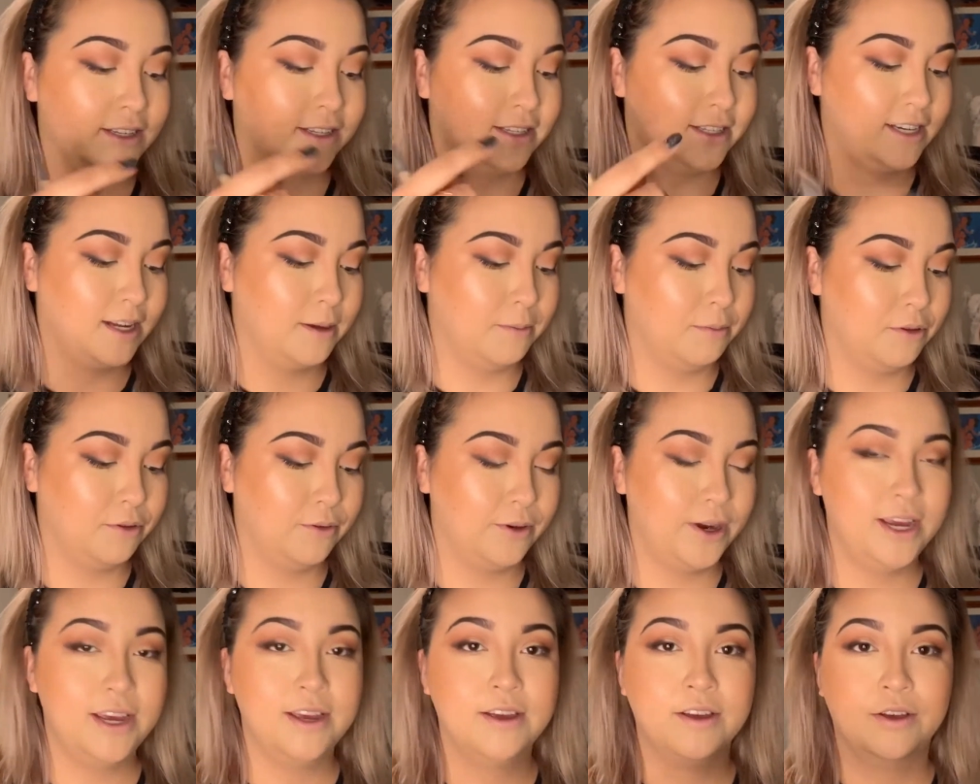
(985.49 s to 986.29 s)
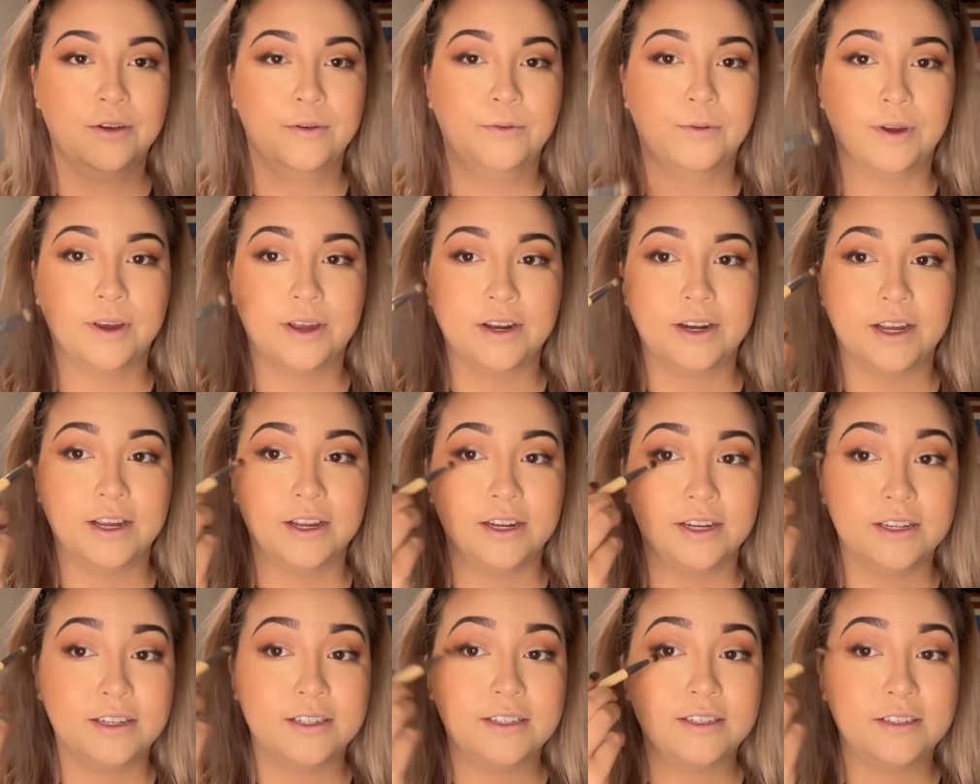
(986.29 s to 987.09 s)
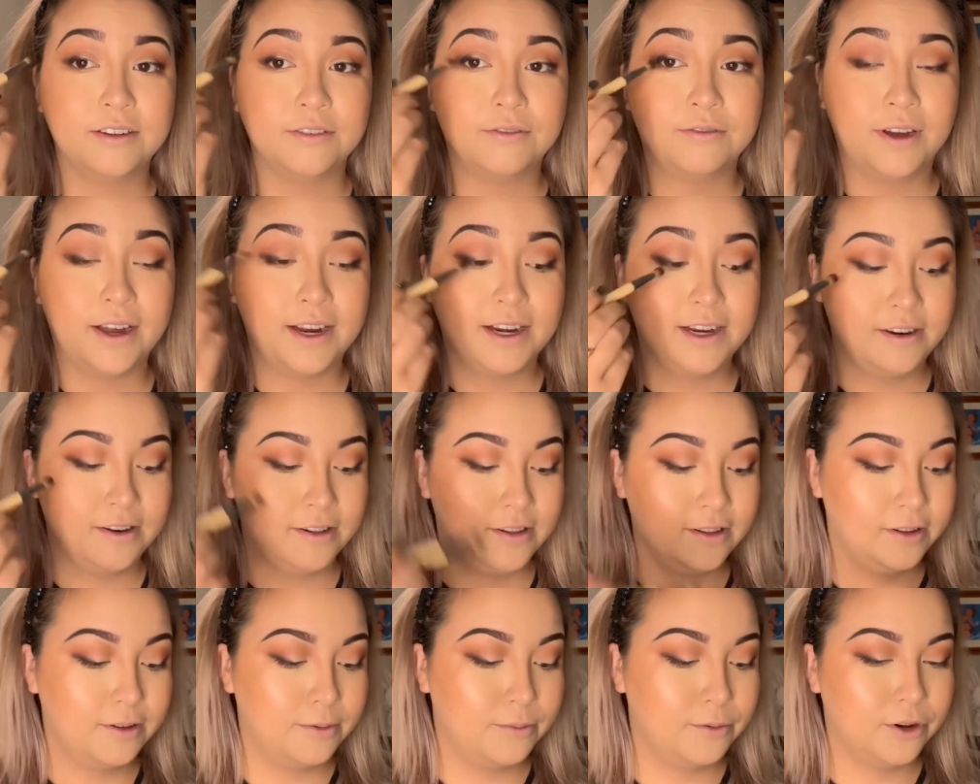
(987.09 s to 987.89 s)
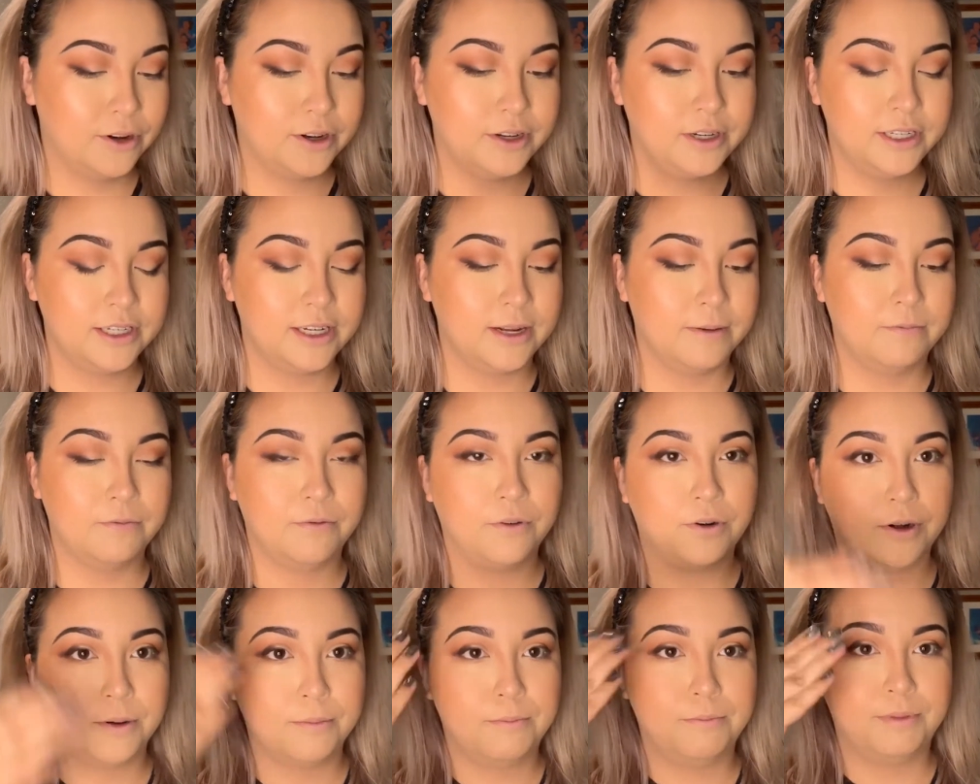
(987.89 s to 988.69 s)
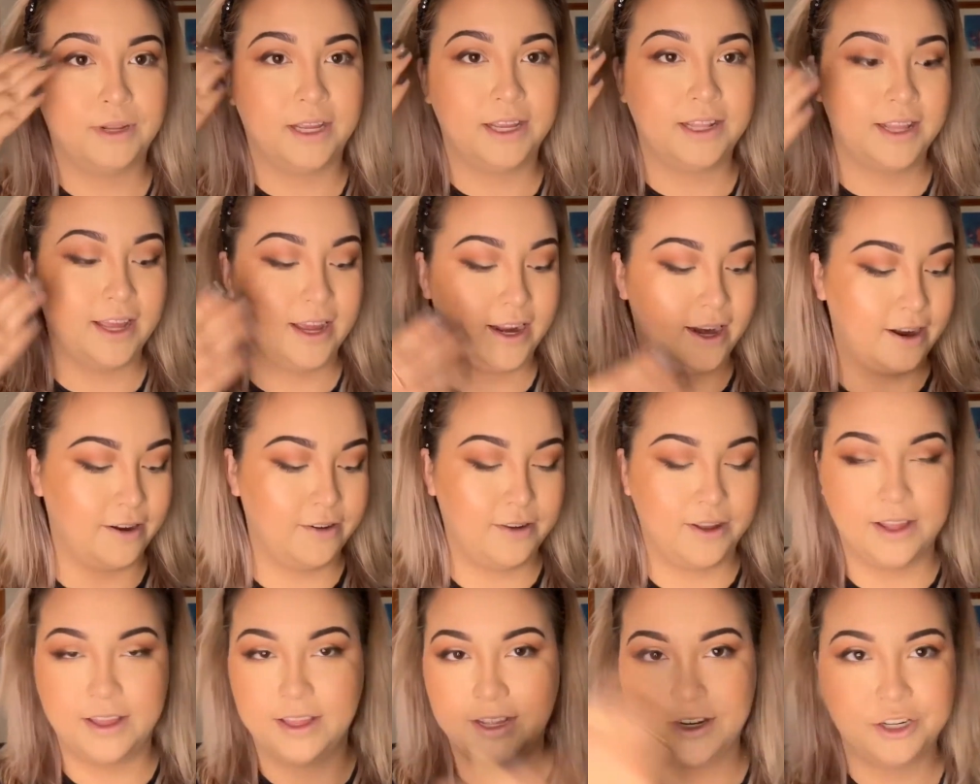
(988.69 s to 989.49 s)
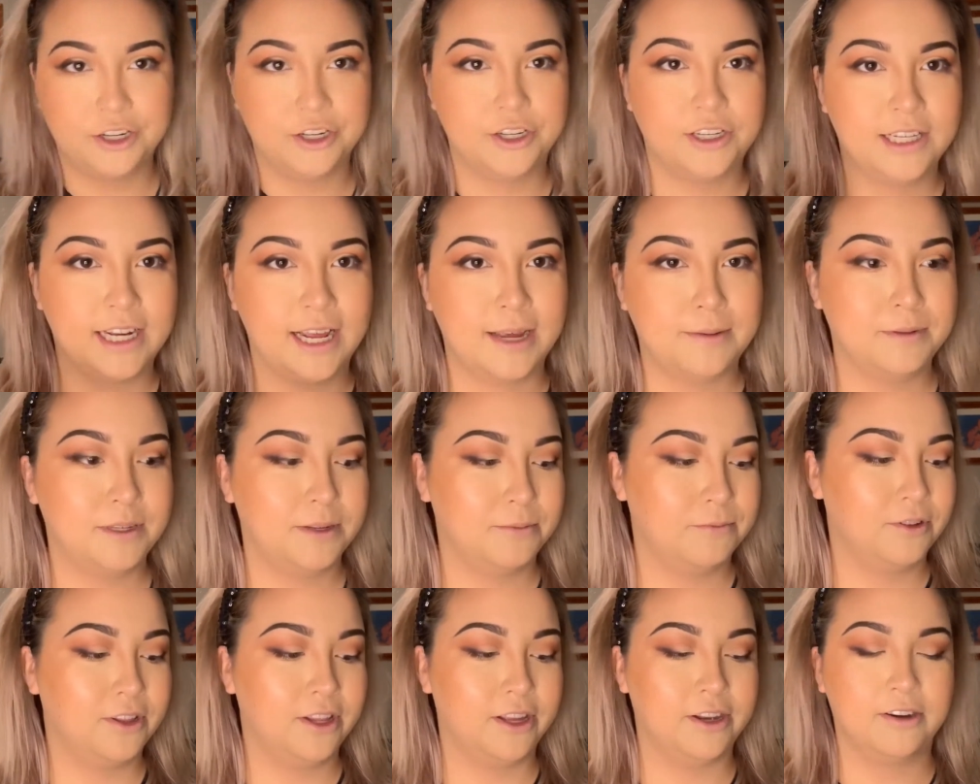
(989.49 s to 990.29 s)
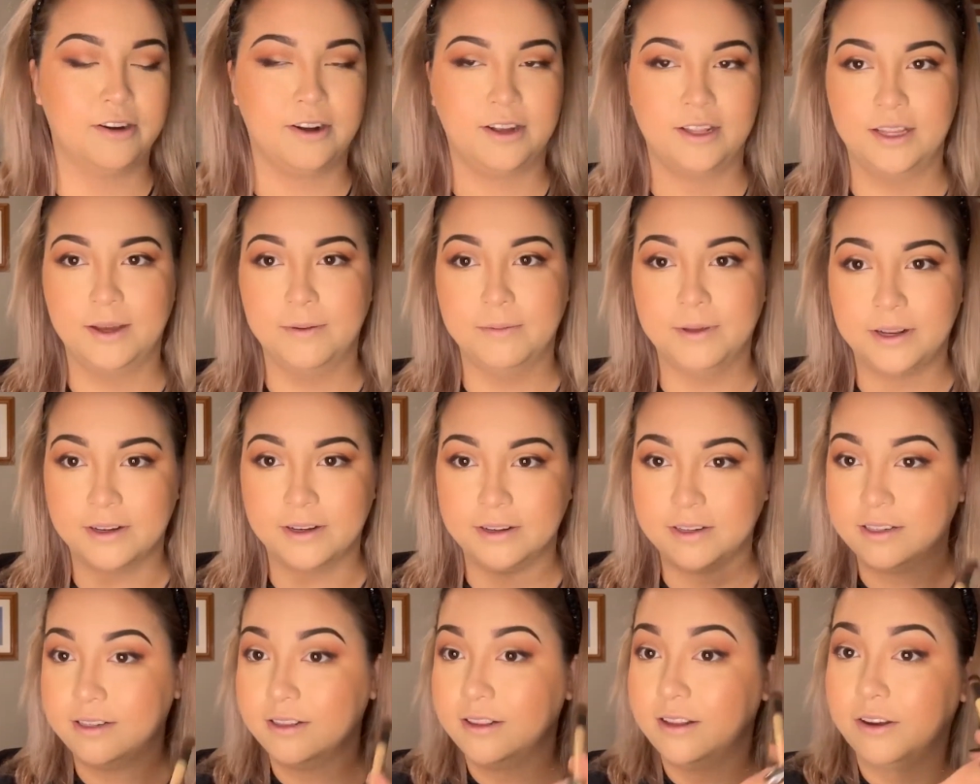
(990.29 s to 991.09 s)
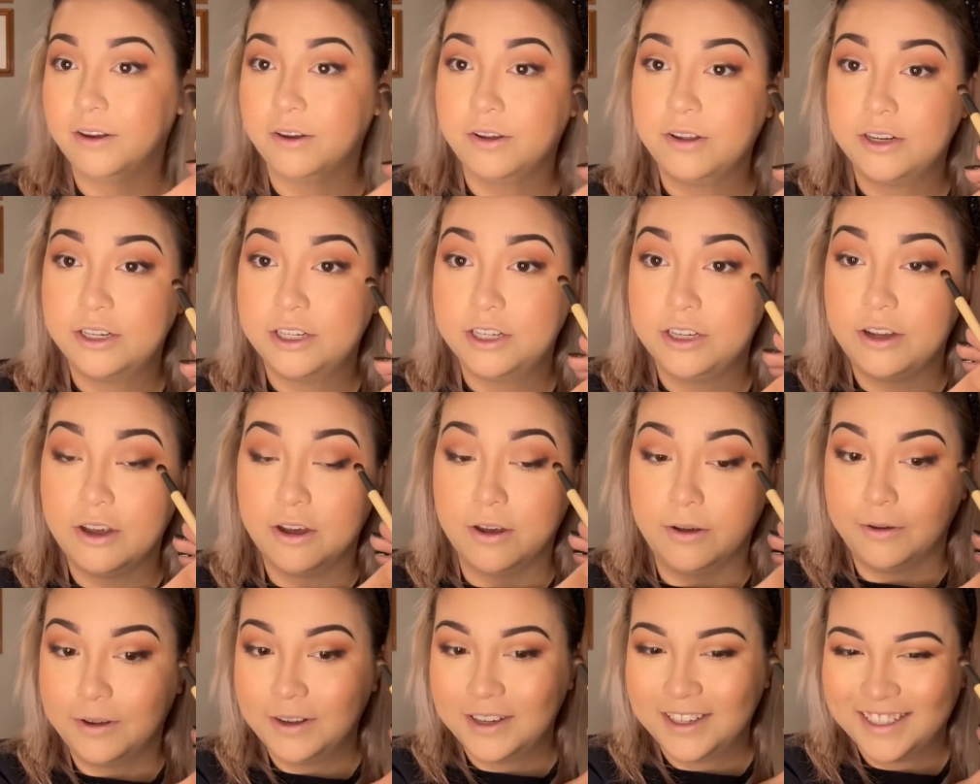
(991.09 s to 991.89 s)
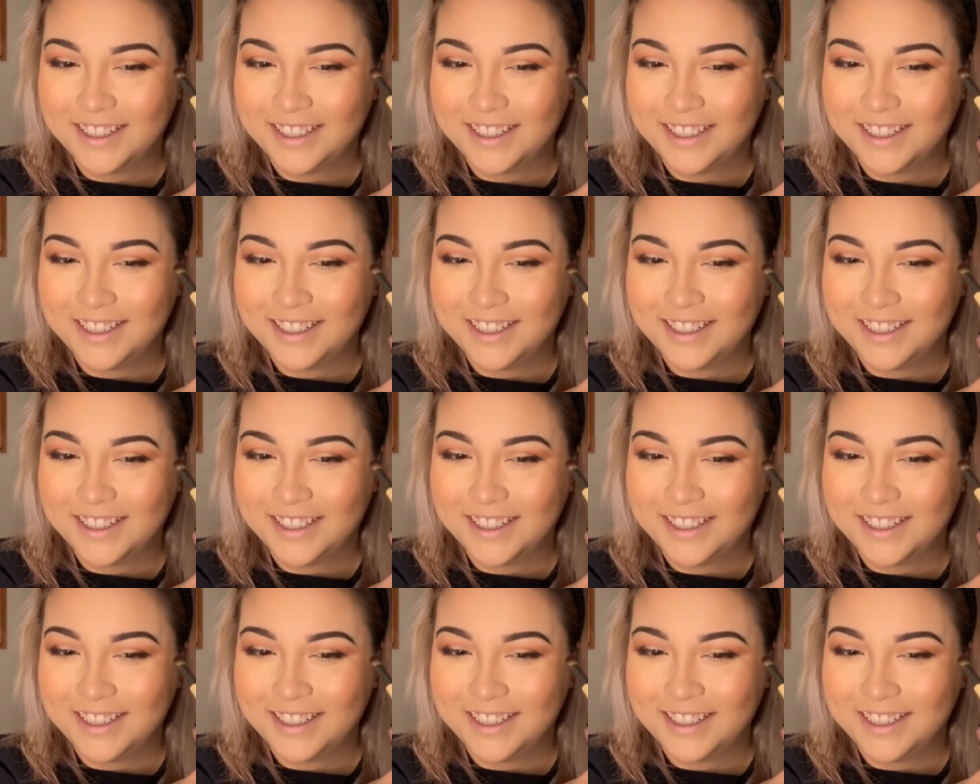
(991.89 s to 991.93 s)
Step 3, we're gonna define it a little more. Step 4, blend that out, and then just slap some glitter on them, and they're good to go.